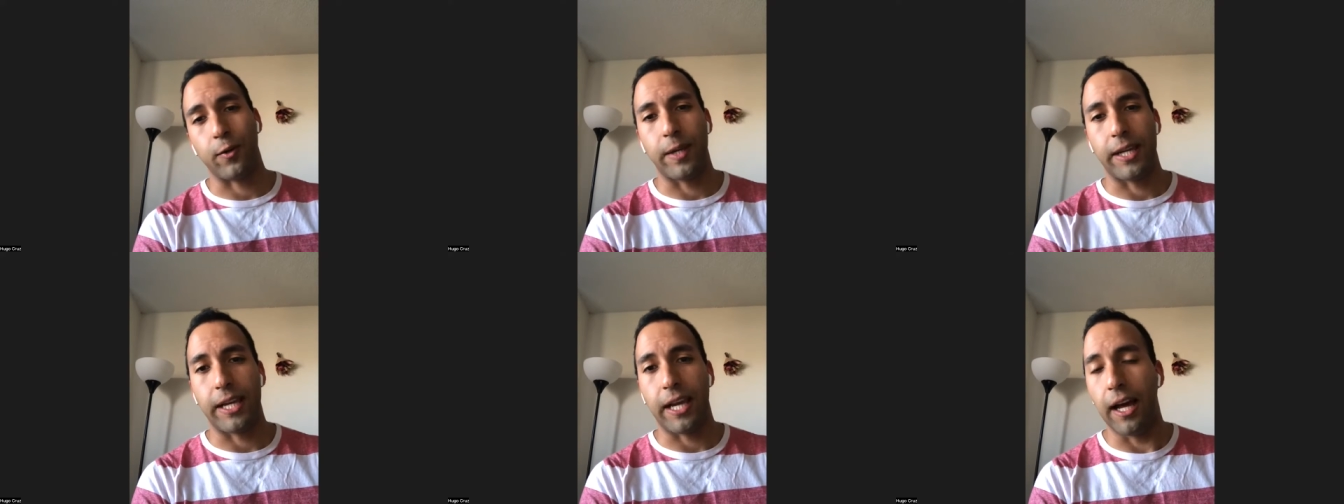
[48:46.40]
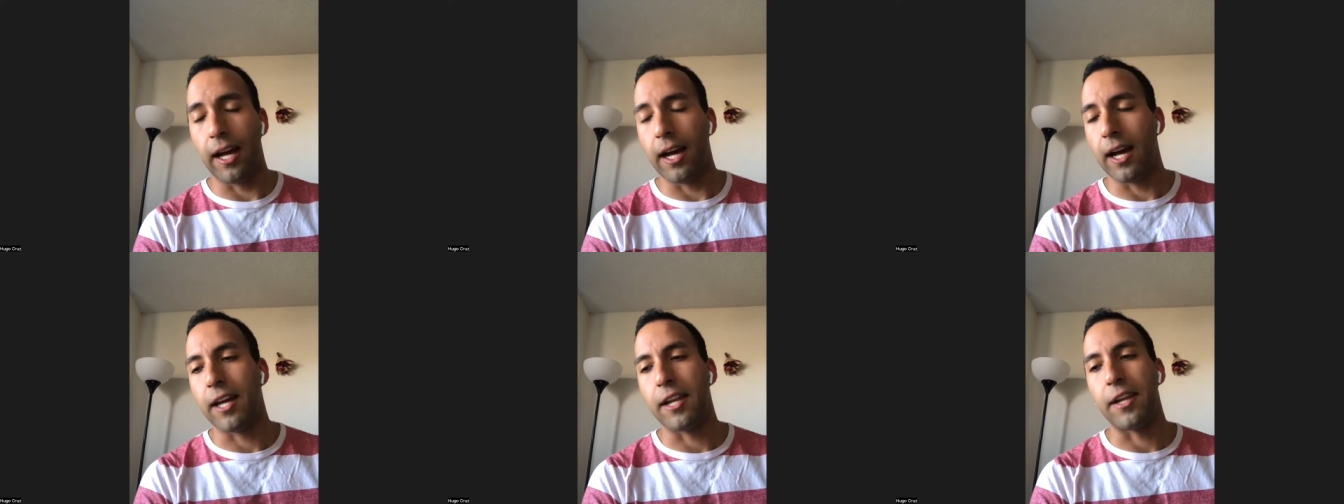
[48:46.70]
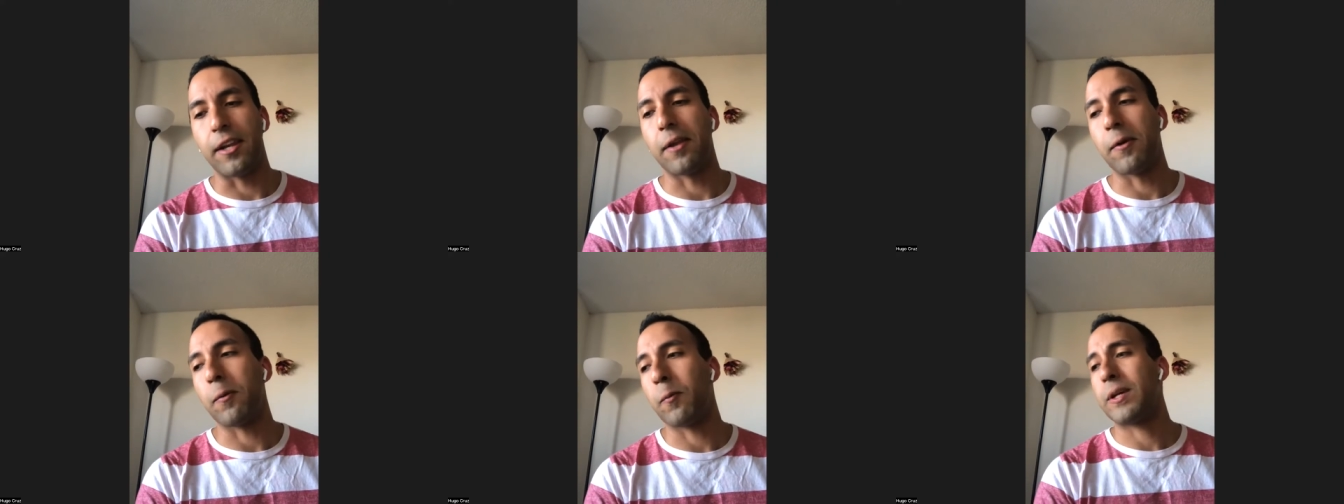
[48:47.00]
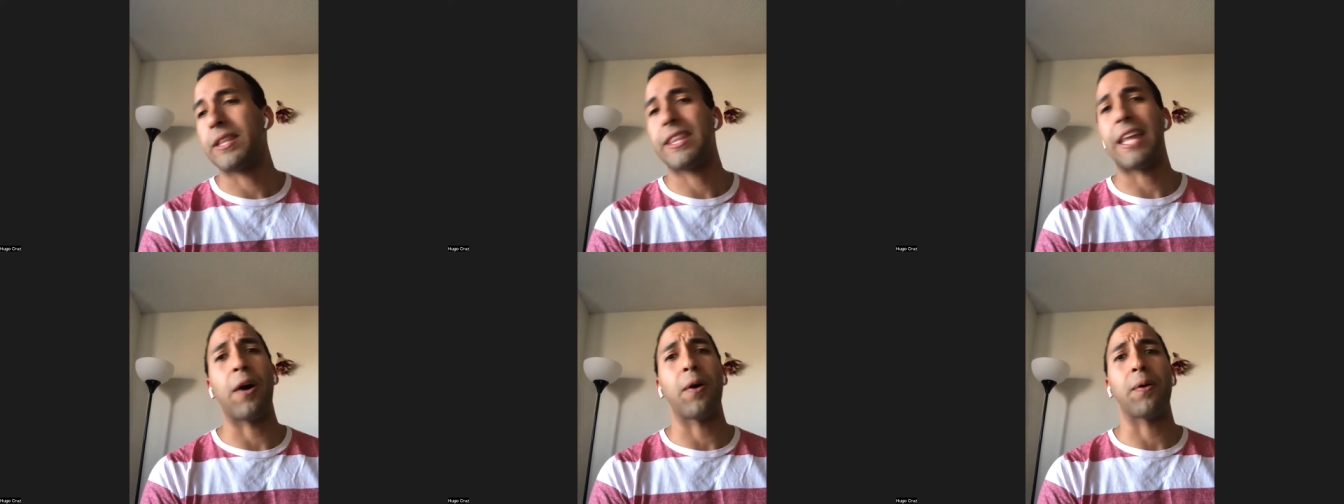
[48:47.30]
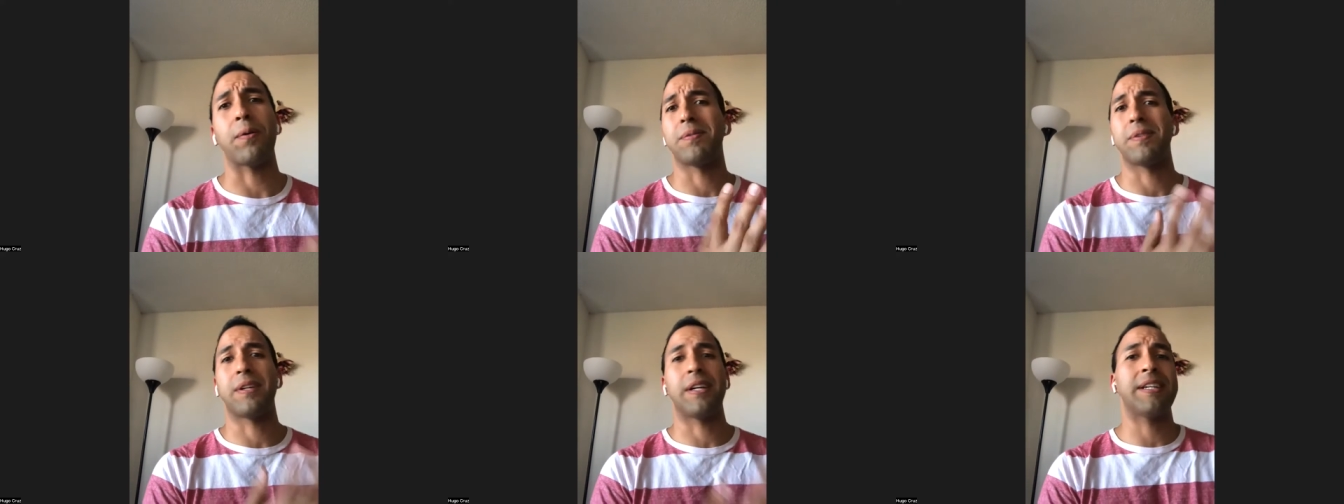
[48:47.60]
going on,
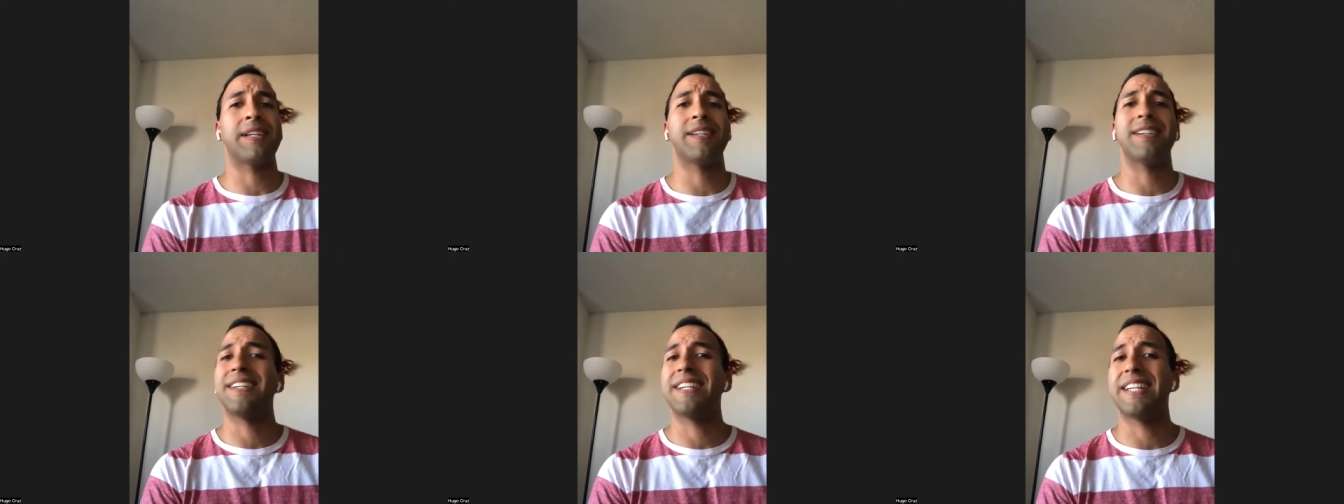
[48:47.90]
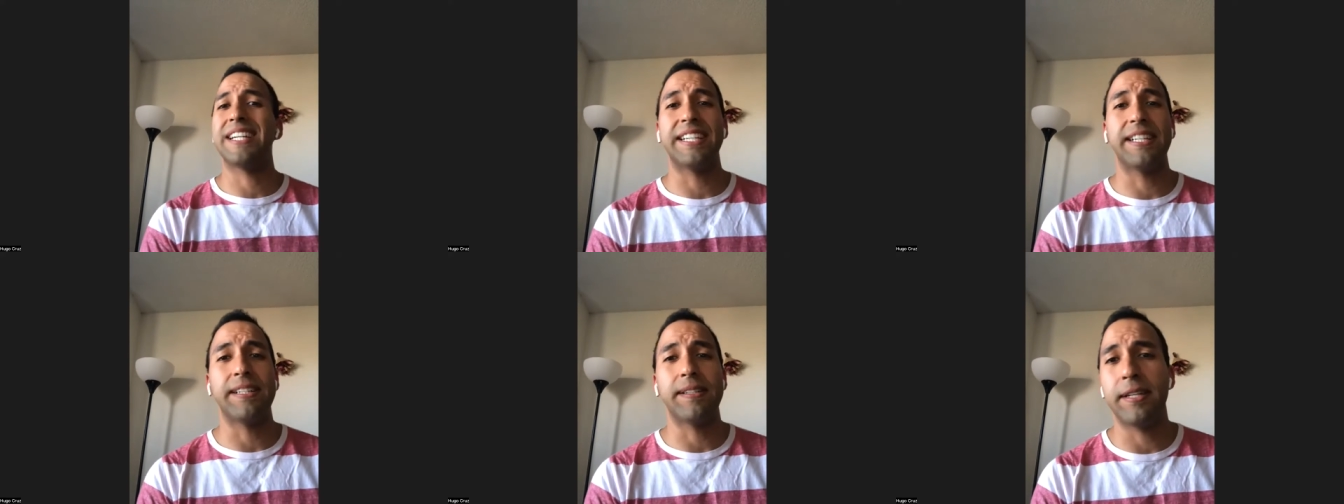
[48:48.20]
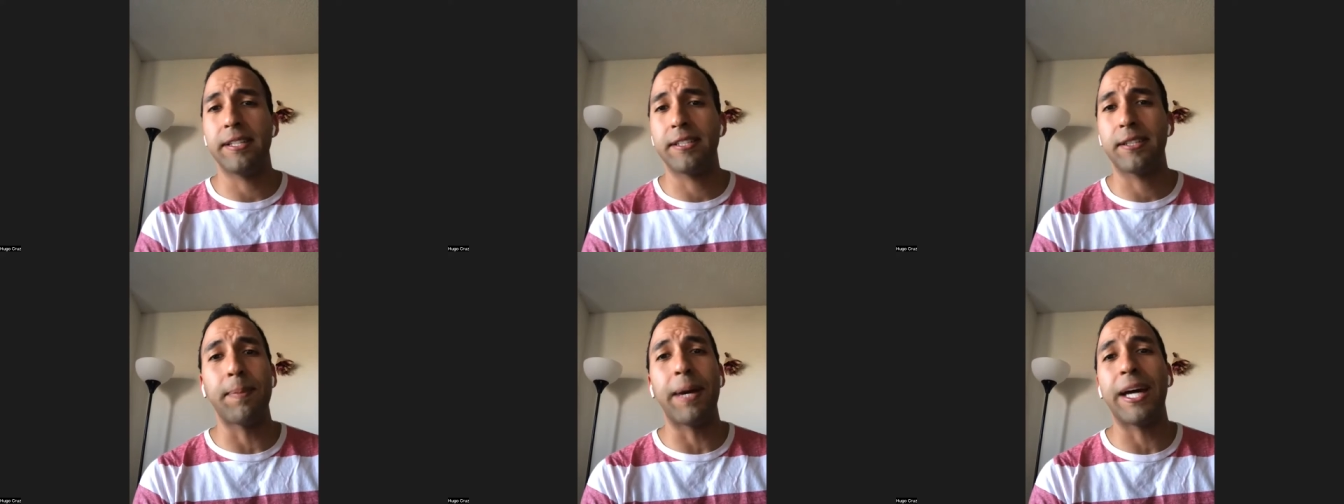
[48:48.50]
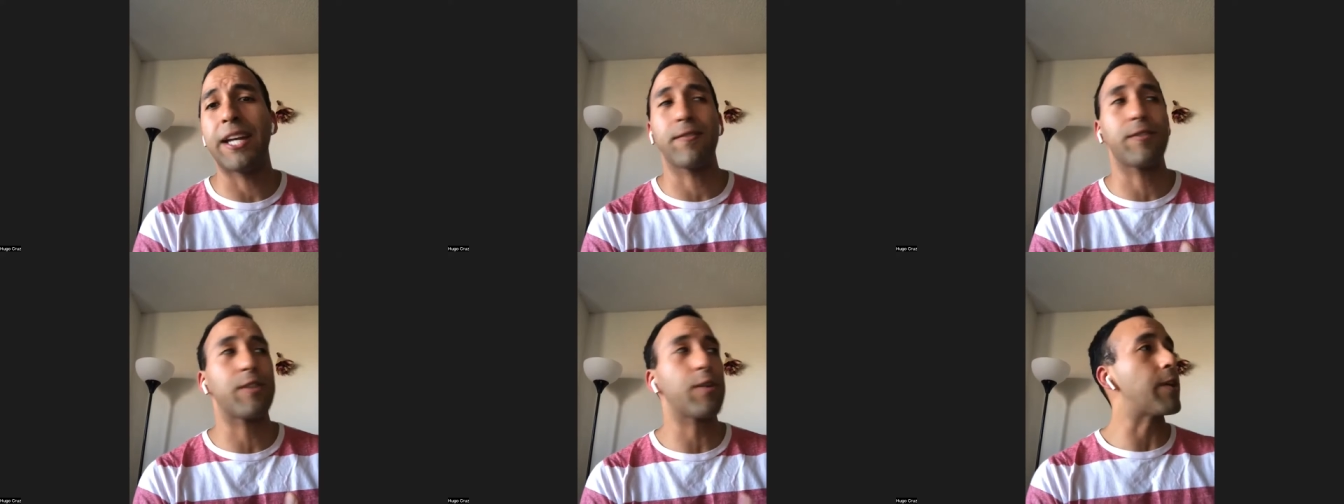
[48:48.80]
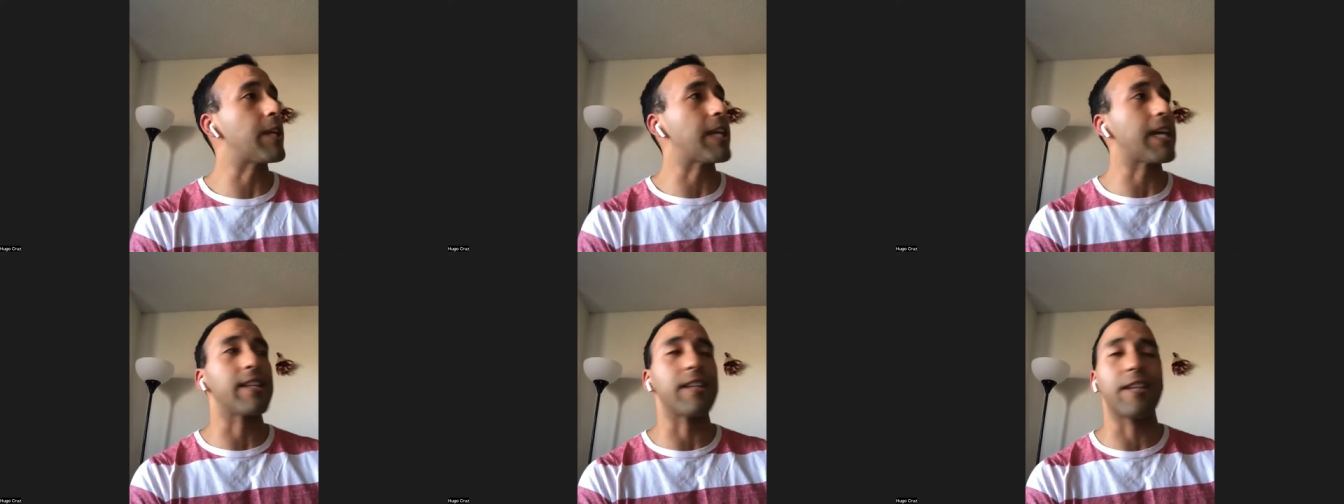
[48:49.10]
without it's a matter of
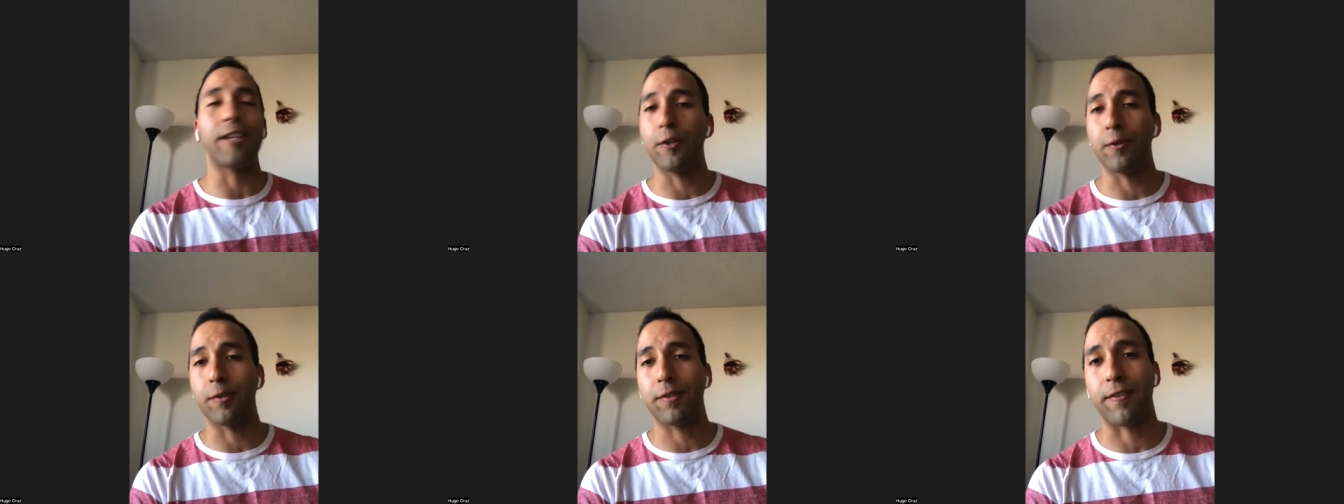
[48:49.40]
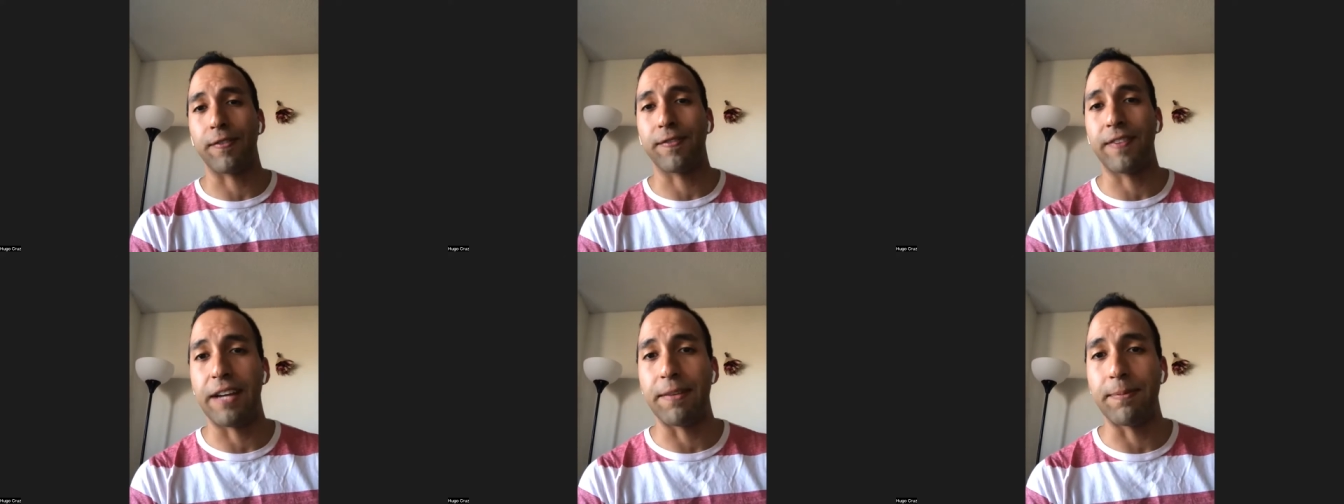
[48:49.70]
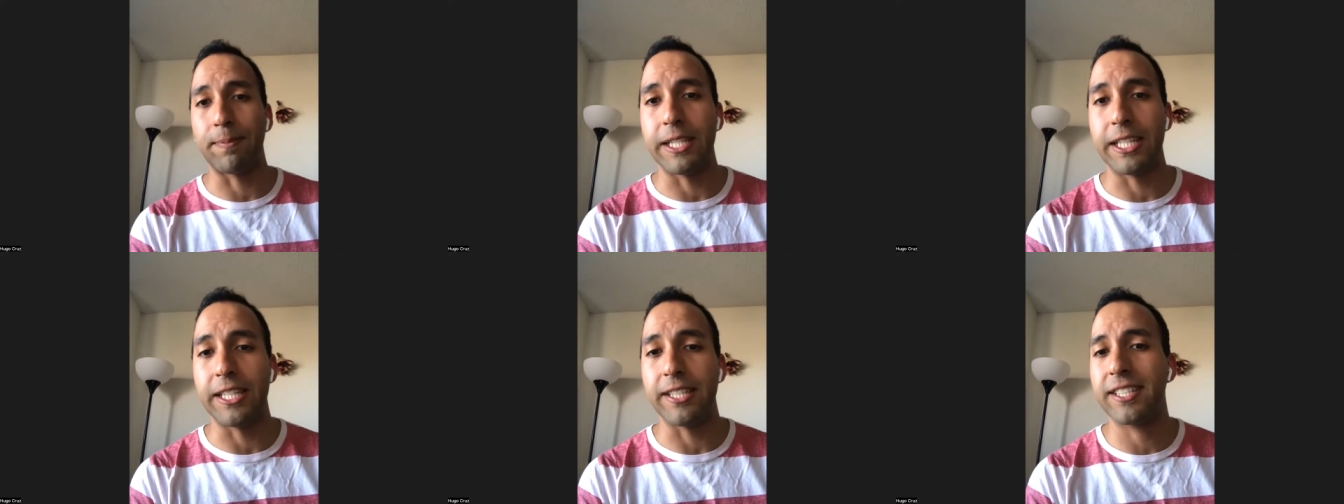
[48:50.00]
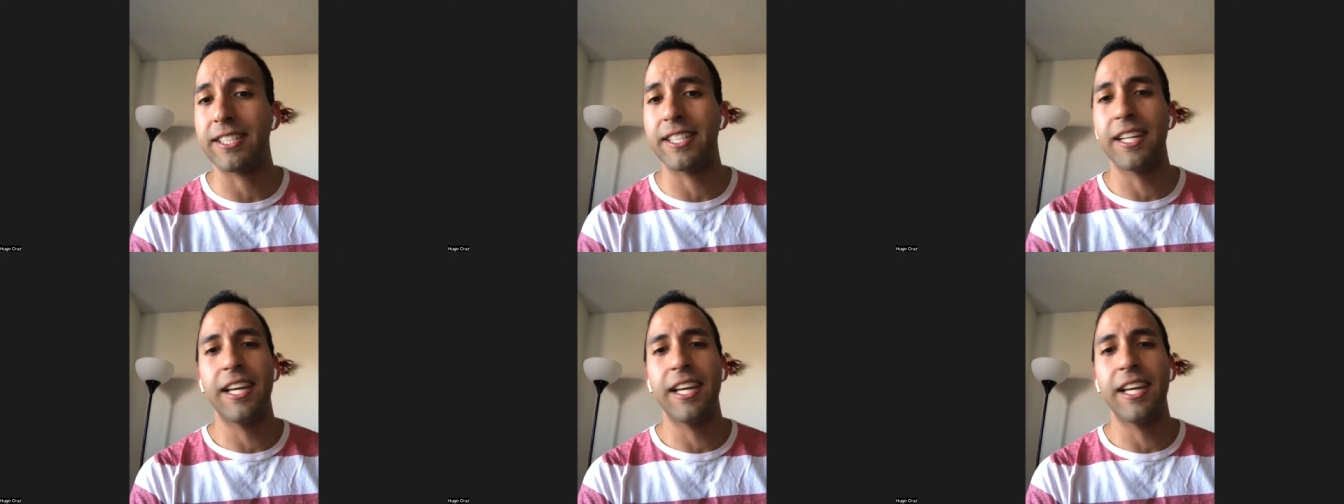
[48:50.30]
turning on the news for 5 minutes.